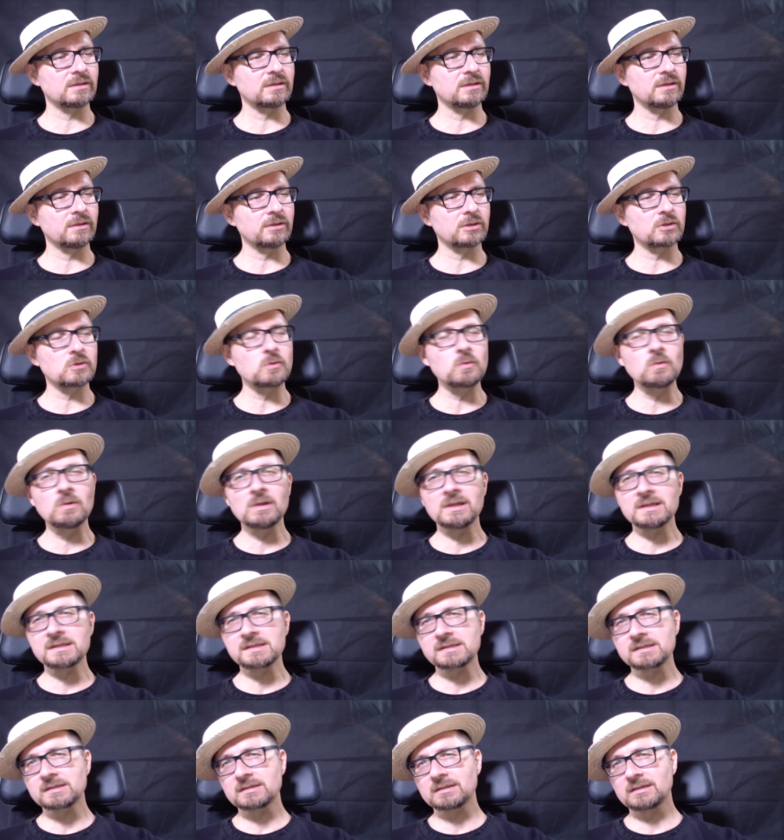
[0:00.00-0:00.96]
the
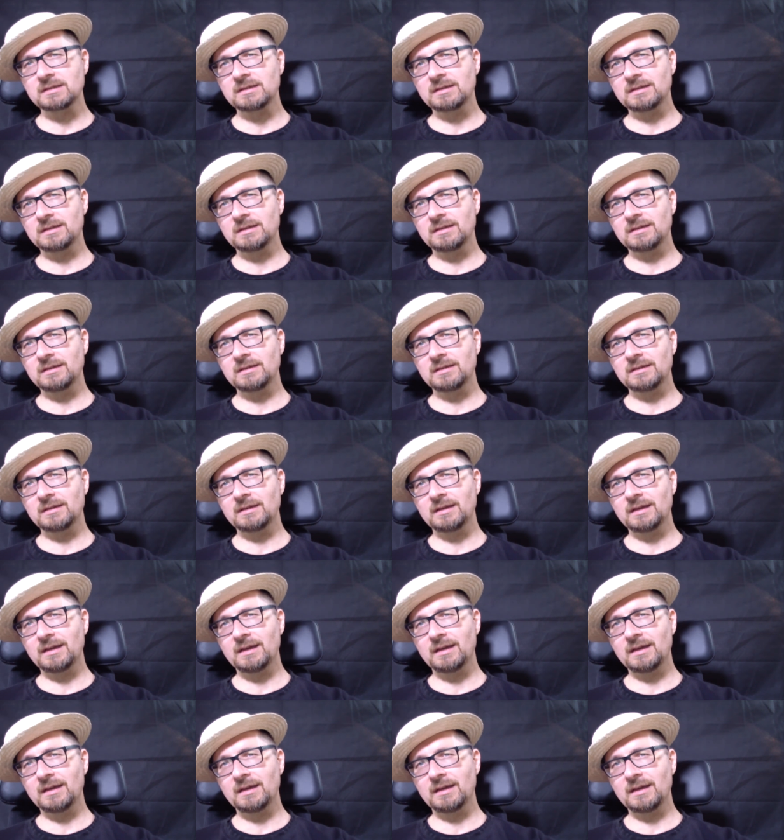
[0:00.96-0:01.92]
coolest
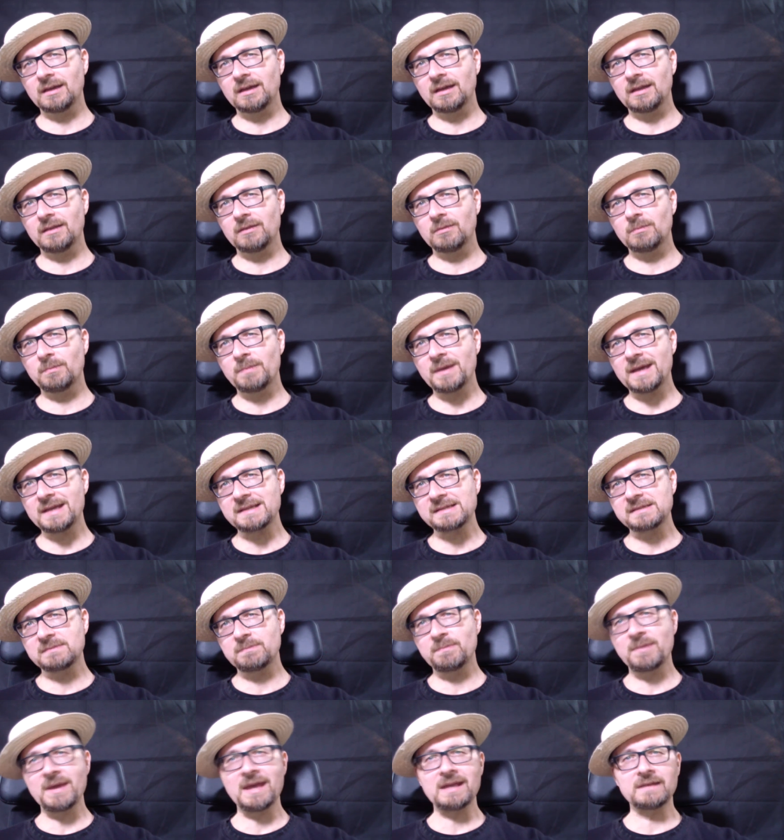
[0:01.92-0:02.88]
and the
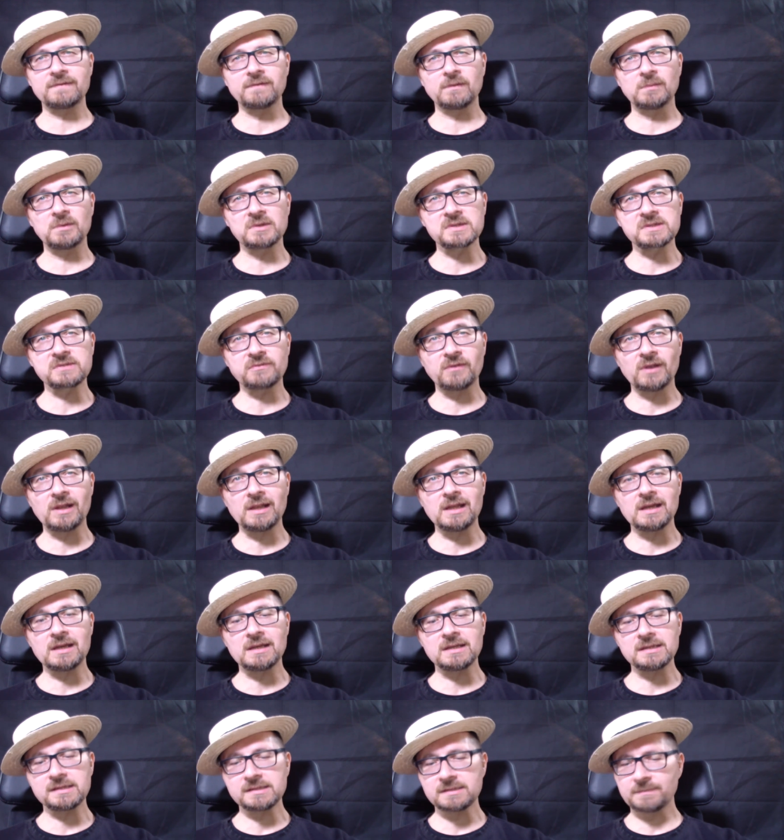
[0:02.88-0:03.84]
best band from
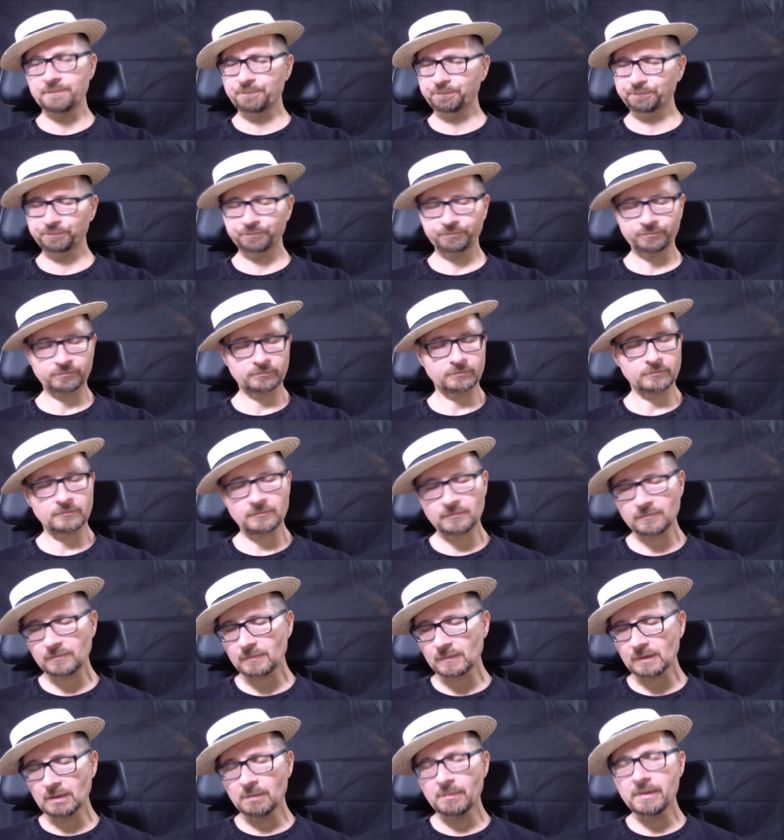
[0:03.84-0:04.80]
Australia is,
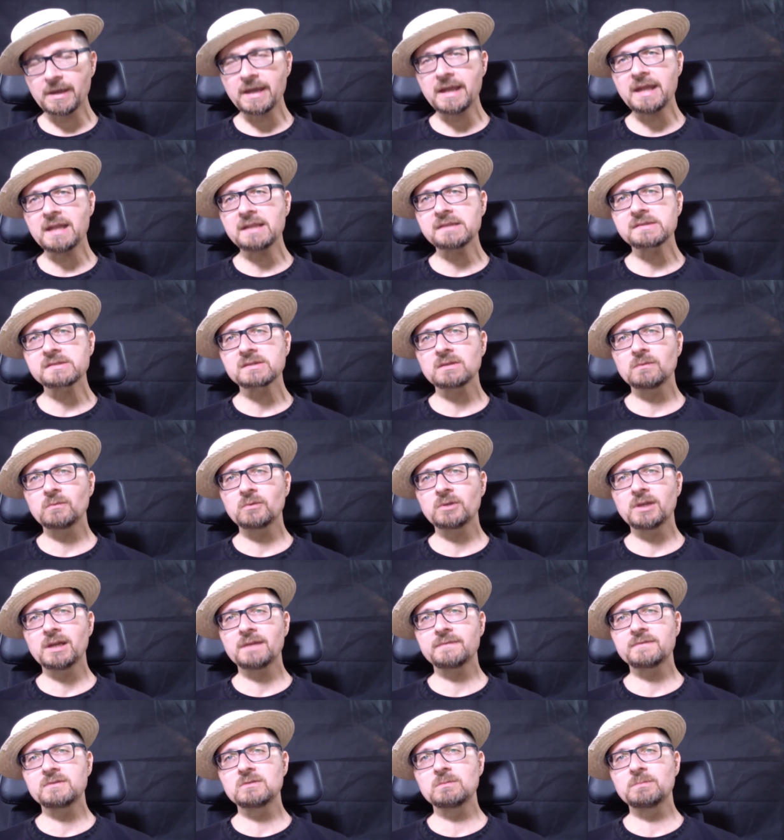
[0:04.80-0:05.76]
my answer would
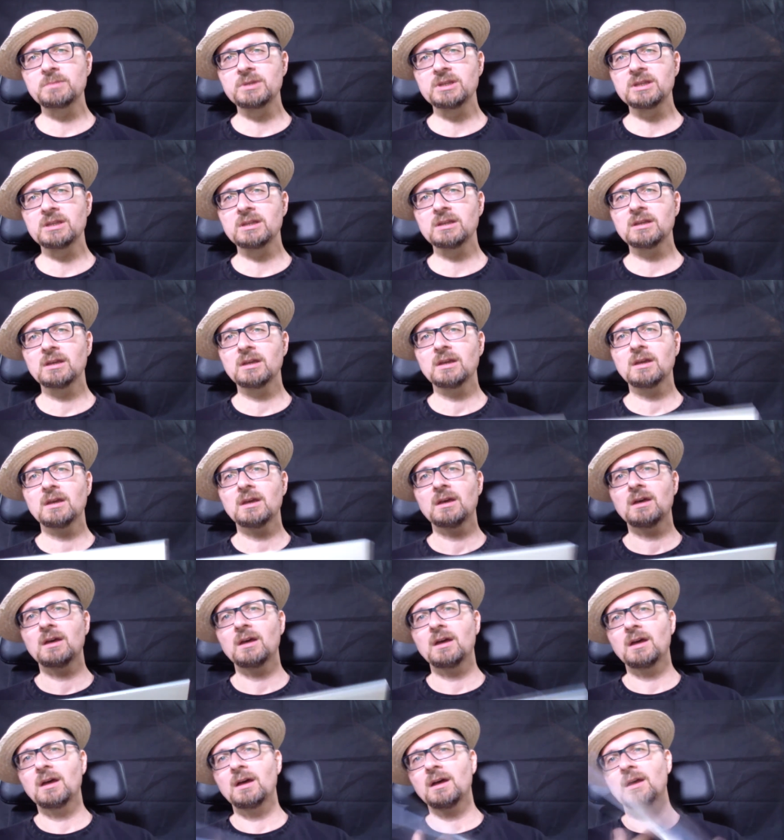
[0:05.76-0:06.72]
have to be
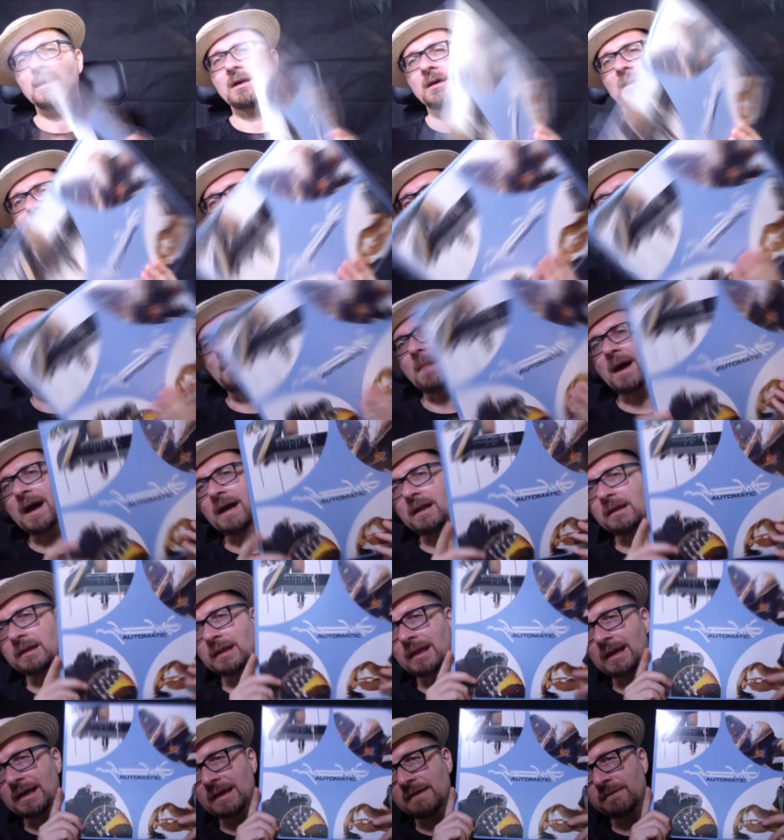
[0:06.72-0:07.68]

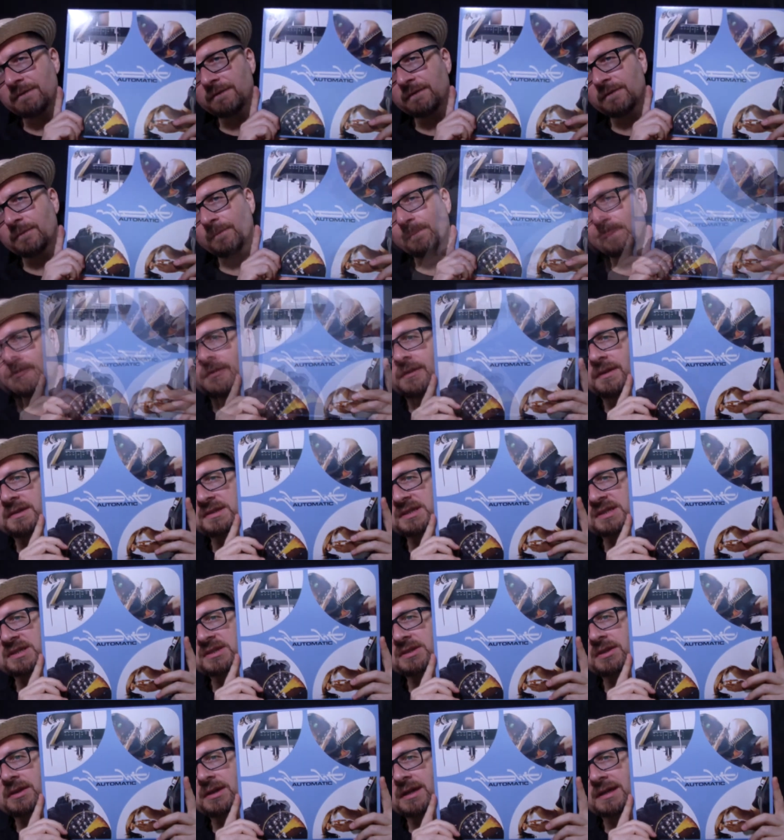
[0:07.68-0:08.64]
Mildlife. This
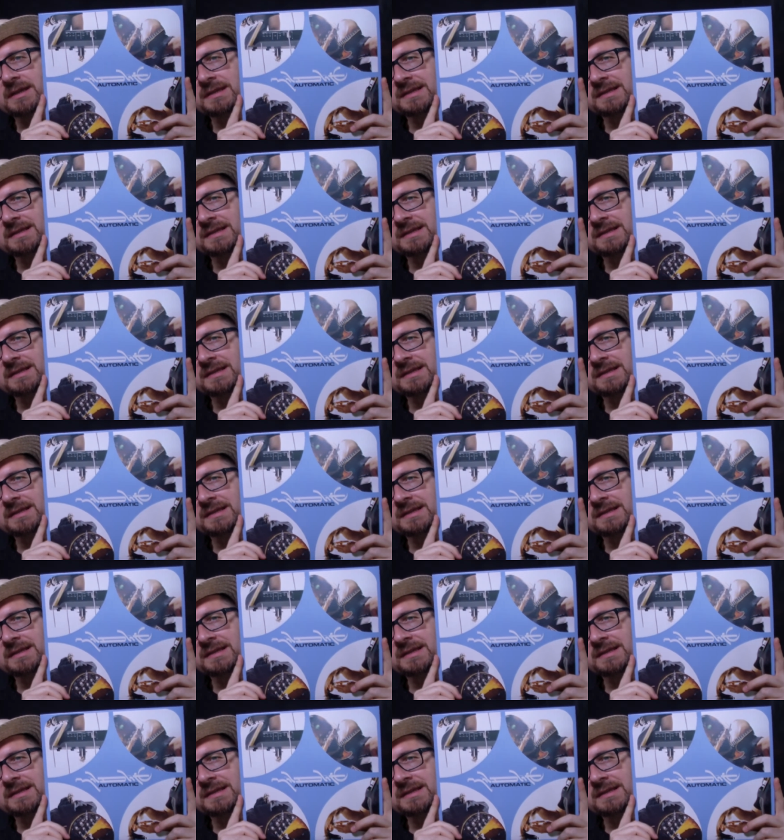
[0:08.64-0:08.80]
is their